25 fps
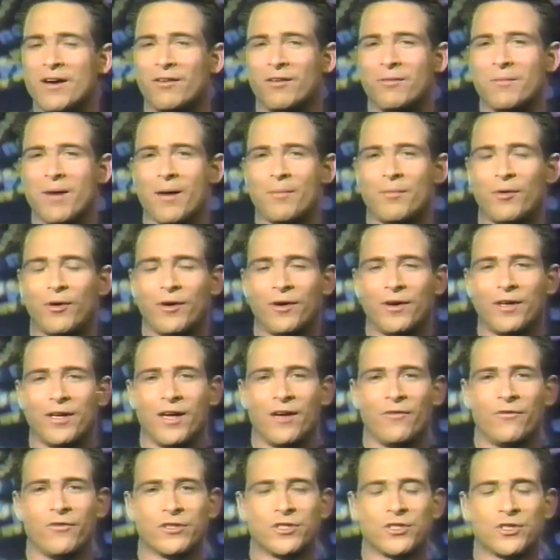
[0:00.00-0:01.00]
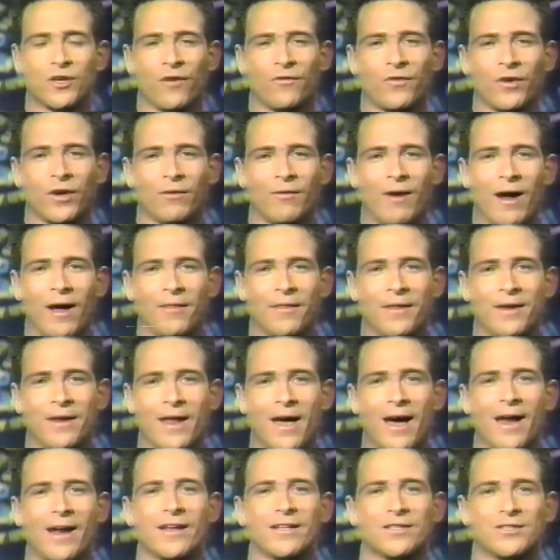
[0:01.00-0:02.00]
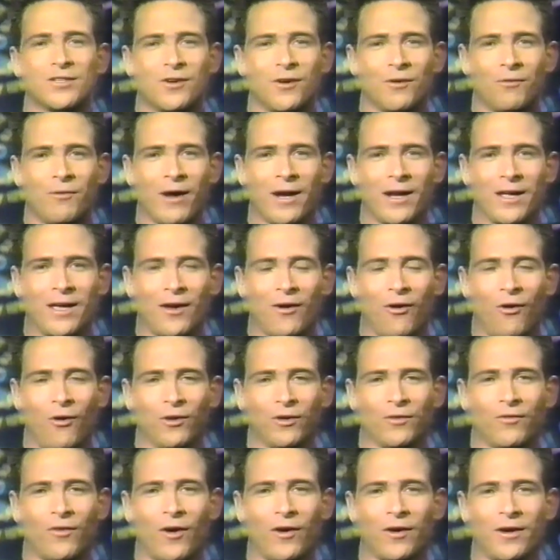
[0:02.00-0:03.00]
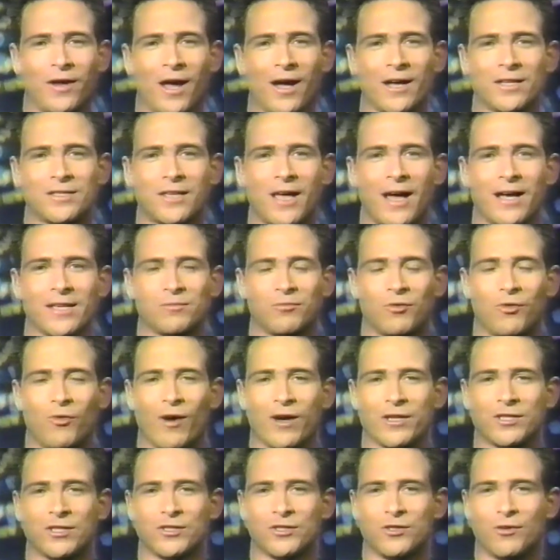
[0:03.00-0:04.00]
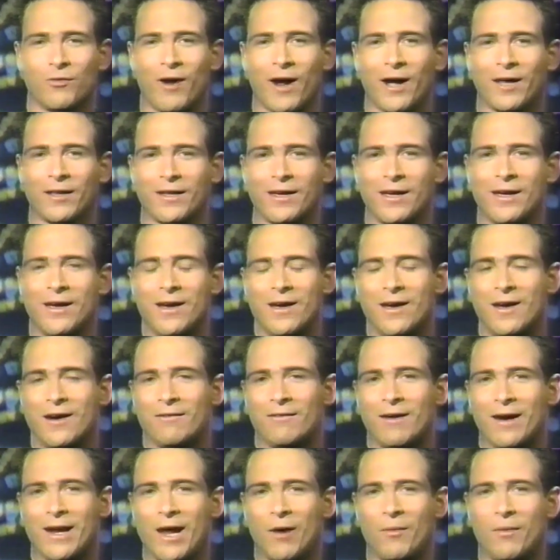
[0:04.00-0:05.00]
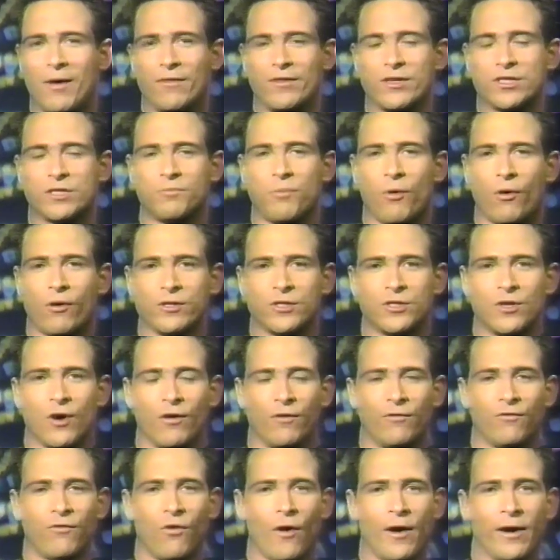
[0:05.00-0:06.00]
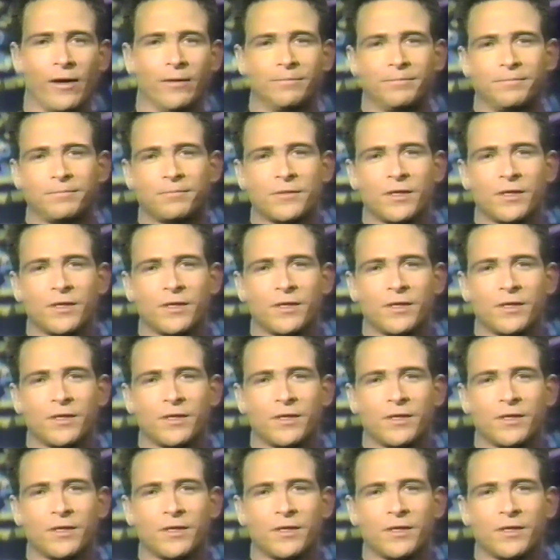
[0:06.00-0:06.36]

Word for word: Remember, if you're surfing around the net, it's a good way to get a hold of our guests, ask them questions directly. Right now, we have the sports zone for you.